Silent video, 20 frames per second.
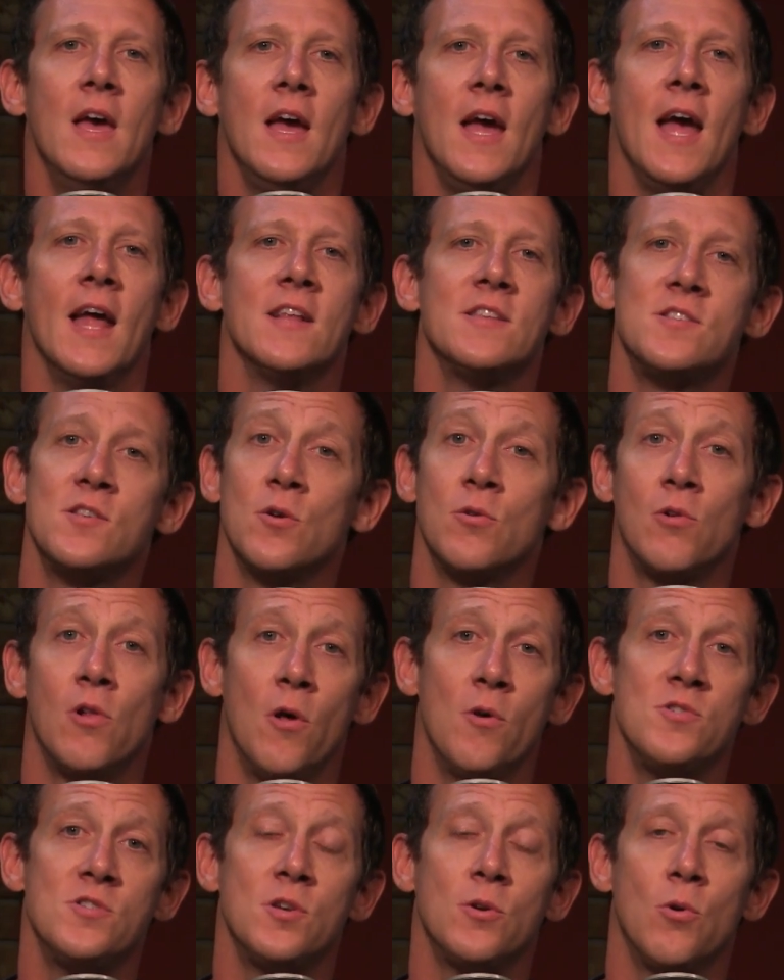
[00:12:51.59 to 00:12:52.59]
And so
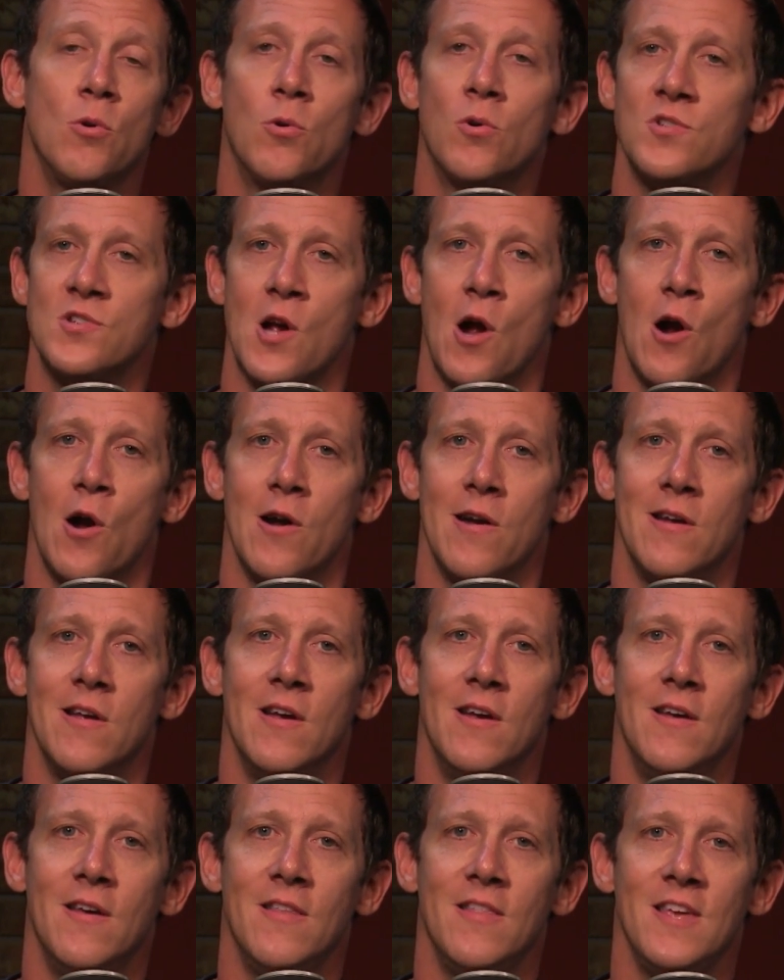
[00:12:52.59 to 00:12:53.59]
close to Google's heart
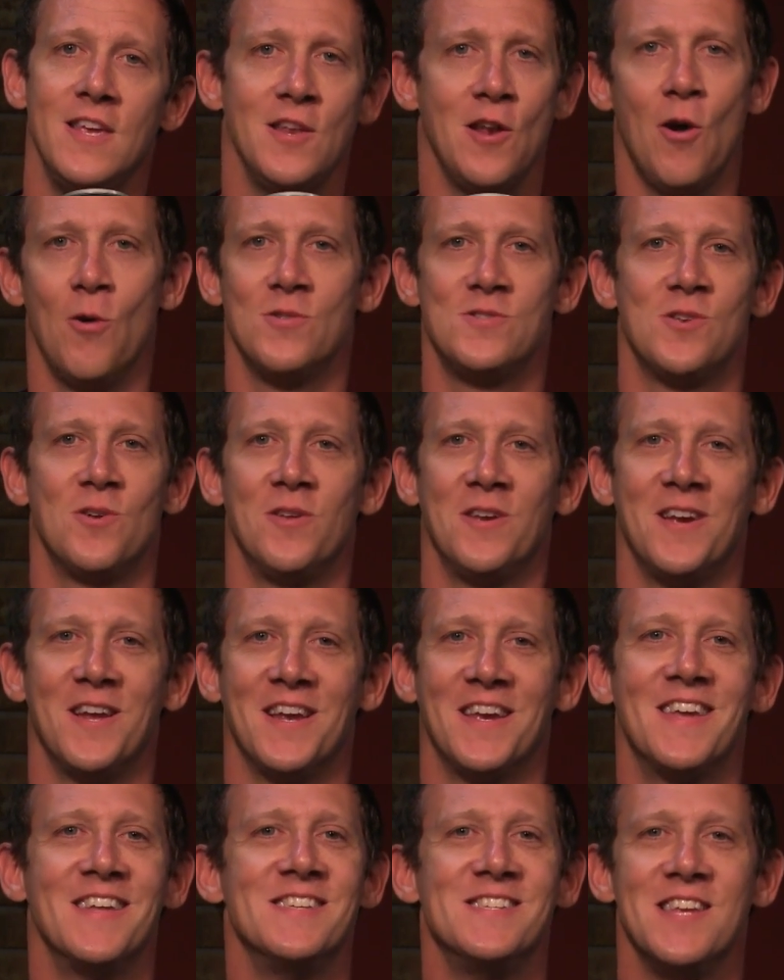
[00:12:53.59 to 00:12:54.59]
that you know it's only going
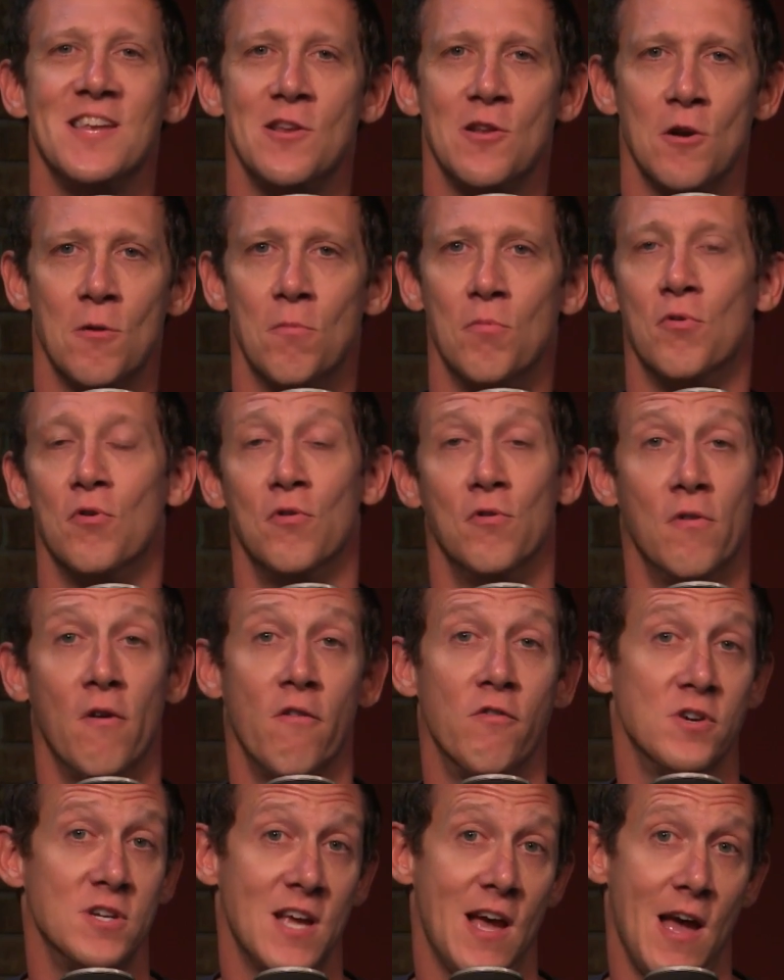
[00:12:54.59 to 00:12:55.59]
to continue to improve
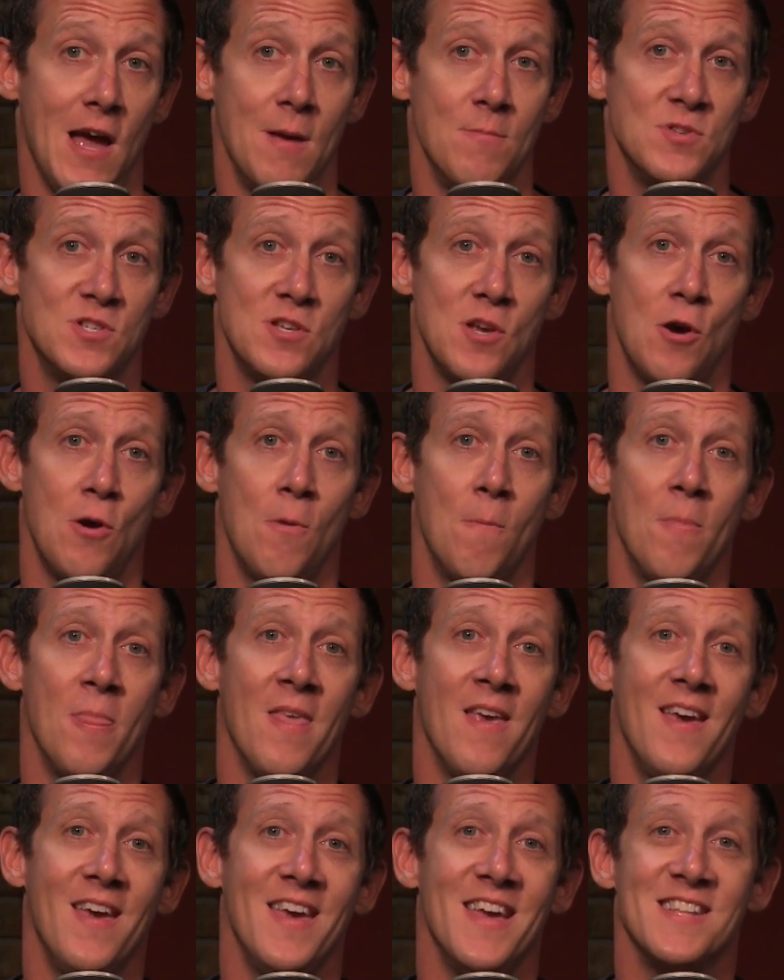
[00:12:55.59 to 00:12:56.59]
over time. So
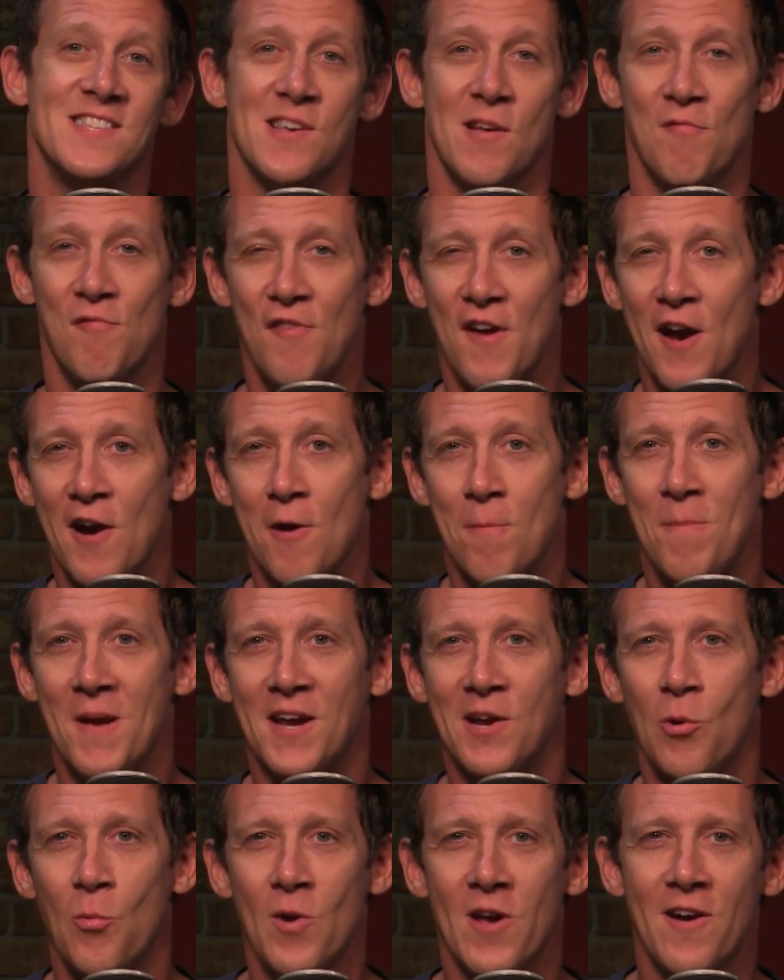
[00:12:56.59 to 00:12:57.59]
it's unfair to
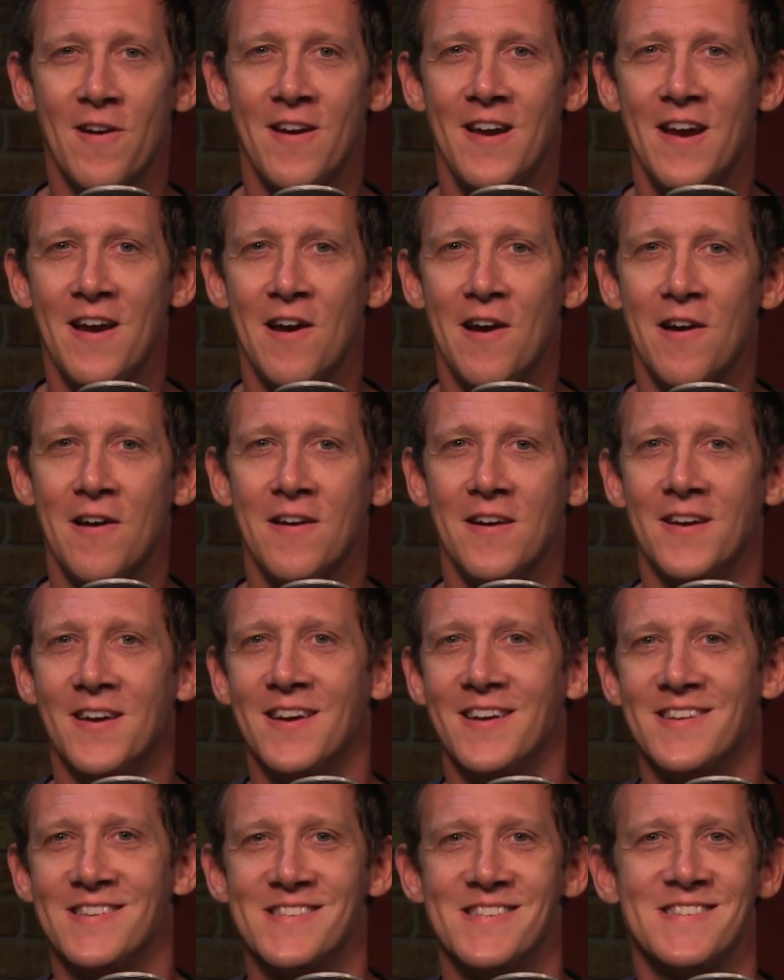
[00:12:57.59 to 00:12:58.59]
pick a winner here
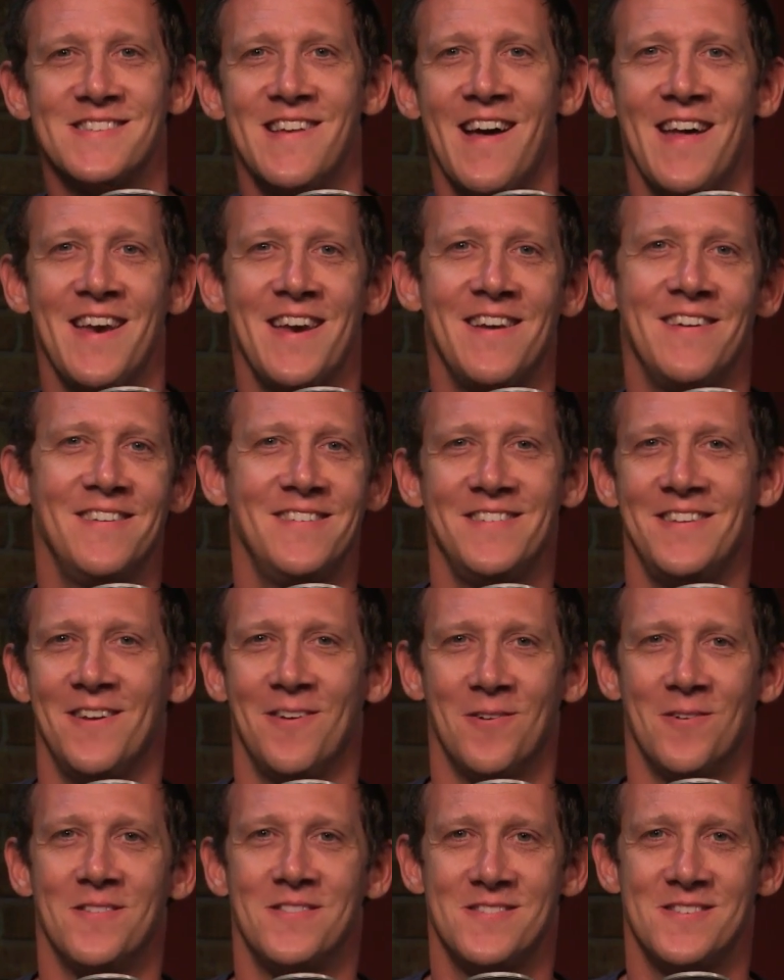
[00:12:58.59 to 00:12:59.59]
because it's not you
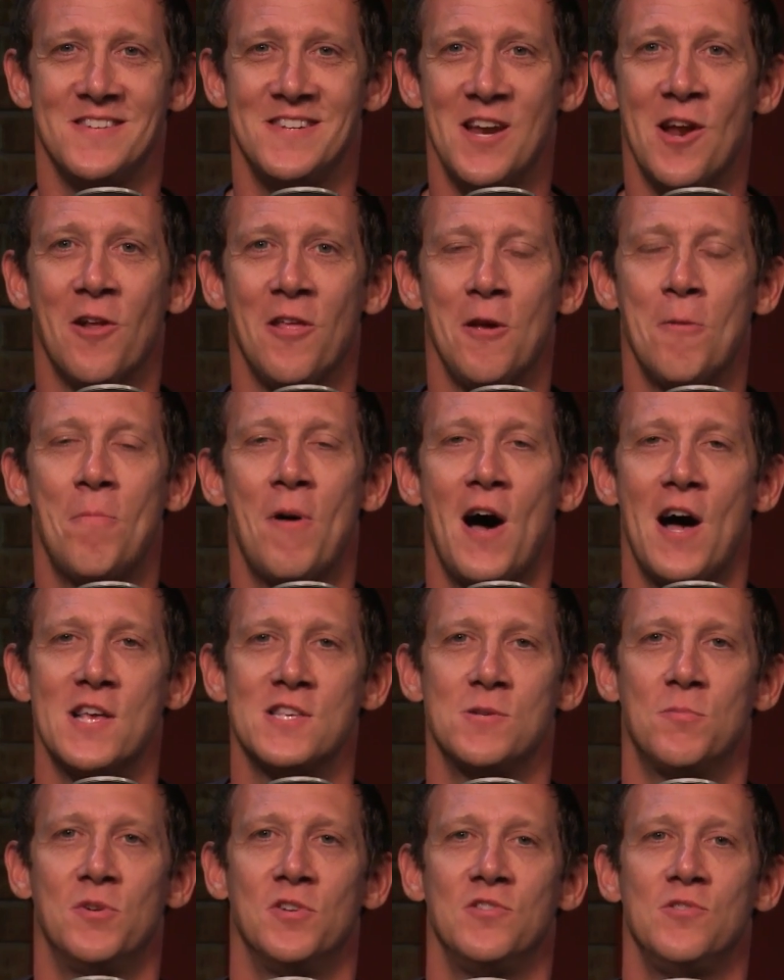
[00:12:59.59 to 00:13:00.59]
know, it's nearly
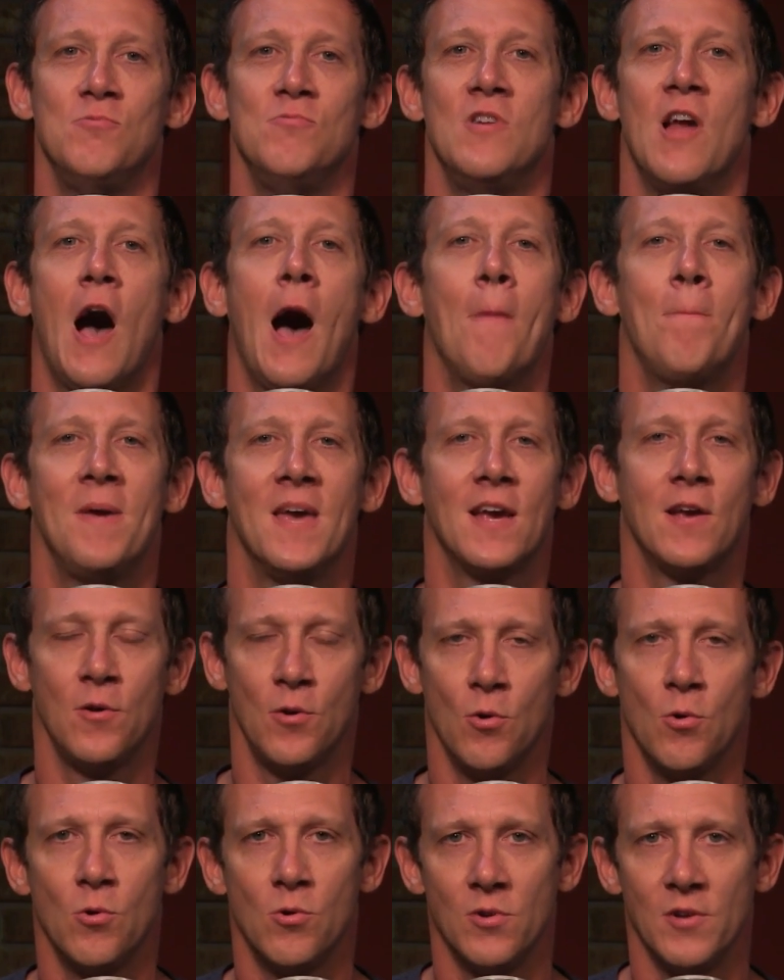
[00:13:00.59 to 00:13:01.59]
impossible to not pick
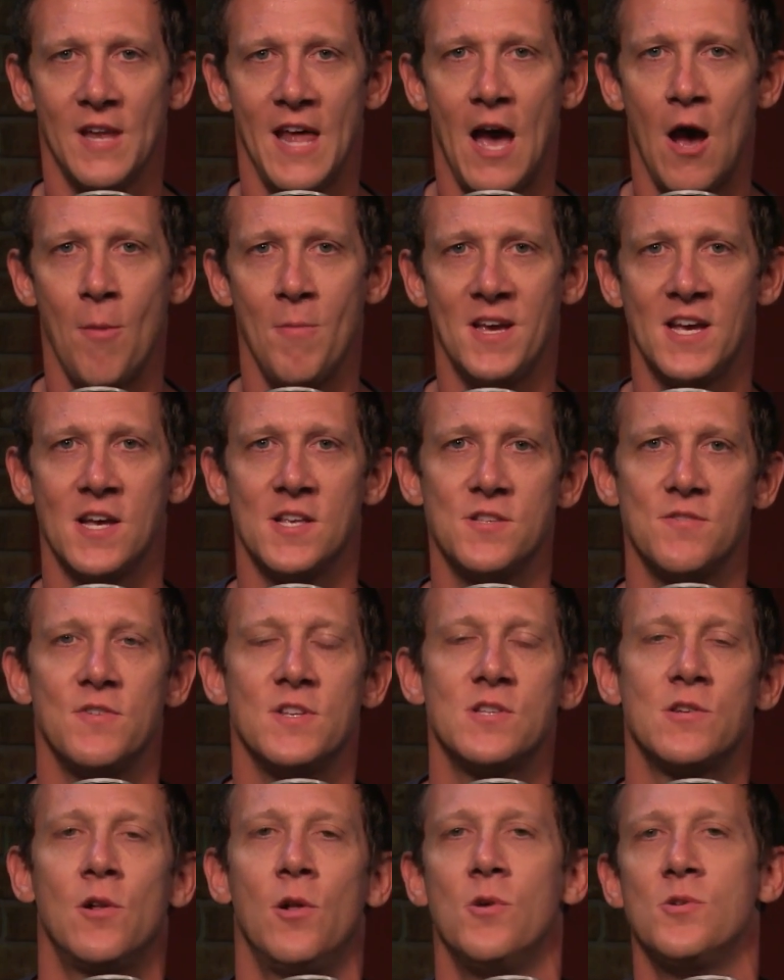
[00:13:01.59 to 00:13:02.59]
Google now because of
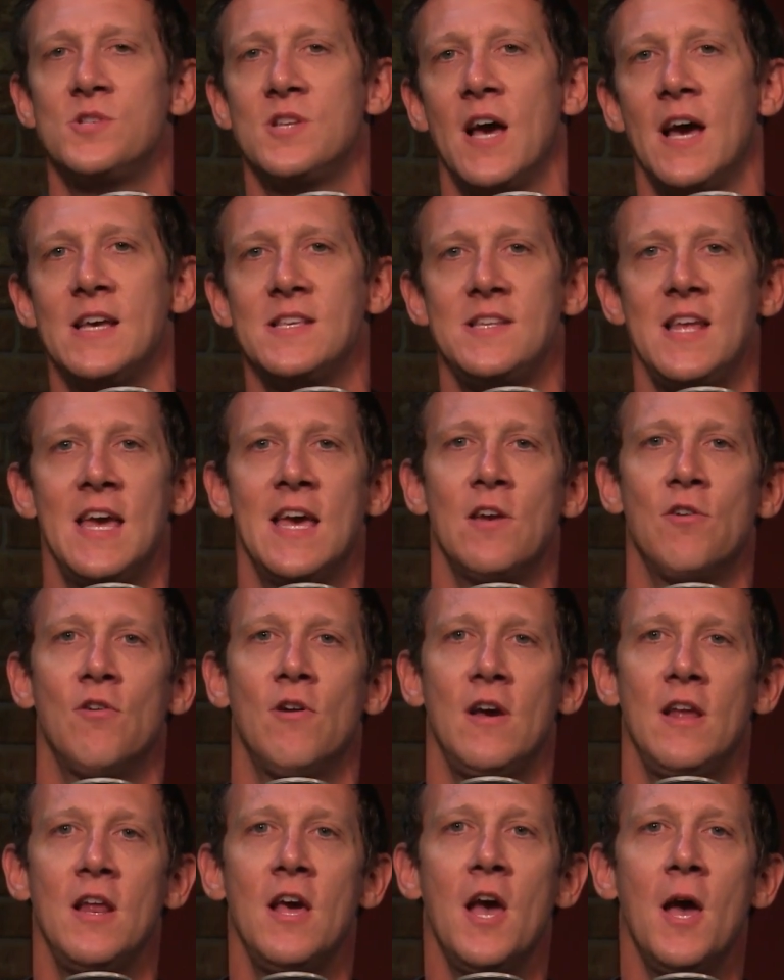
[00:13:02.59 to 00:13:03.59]
its close ties to
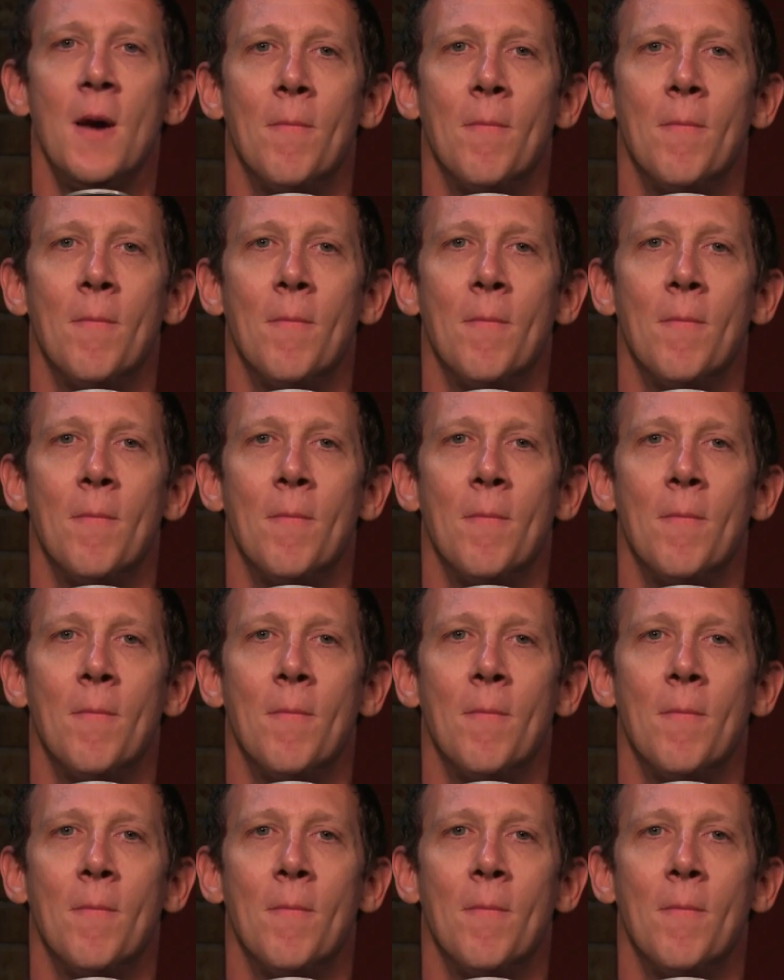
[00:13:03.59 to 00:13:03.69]
Android.